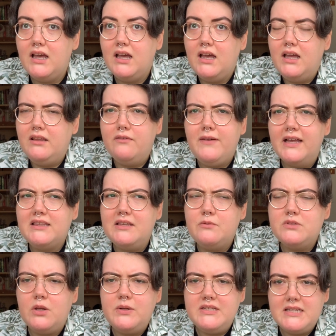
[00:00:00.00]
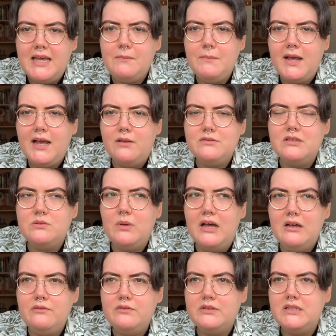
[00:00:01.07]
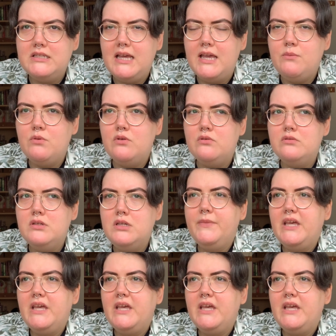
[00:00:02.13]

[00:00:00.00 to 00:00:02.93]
And the fact that it was only £10 as well for the table,